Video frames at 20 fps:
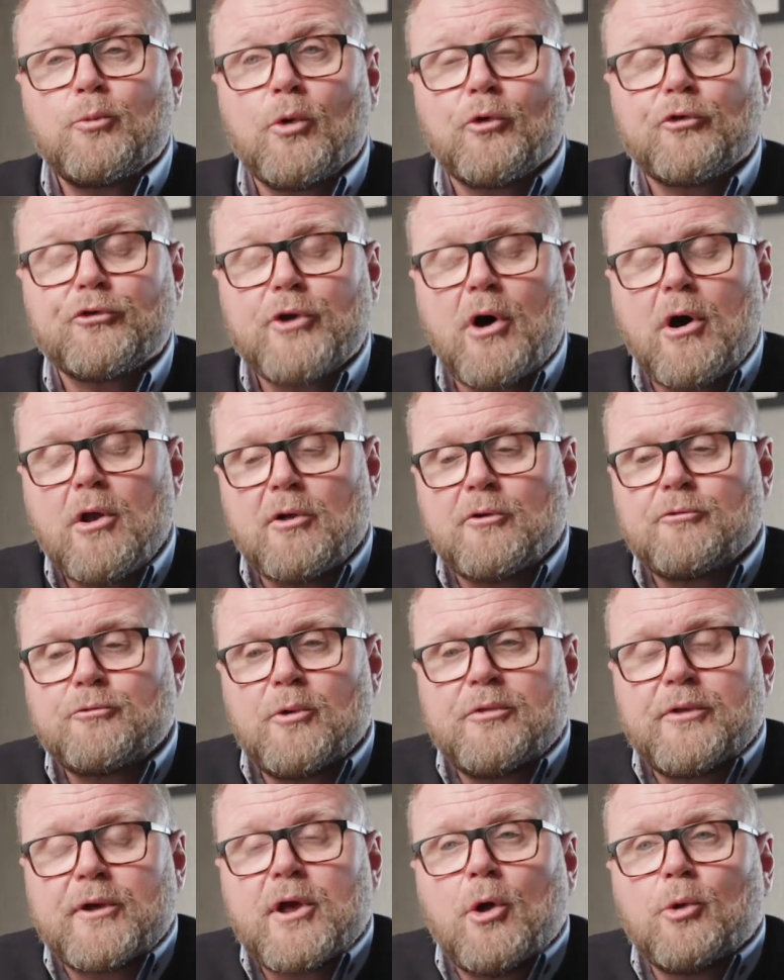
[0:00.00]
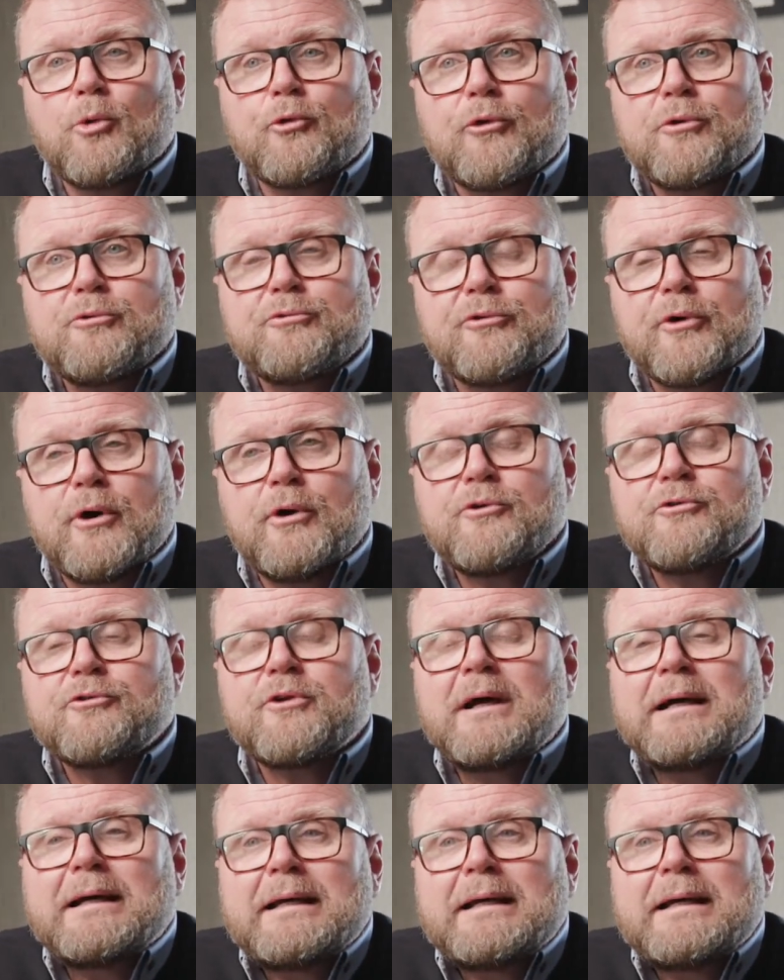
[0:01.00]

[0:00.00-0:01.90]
We'll start off with the cold roof first.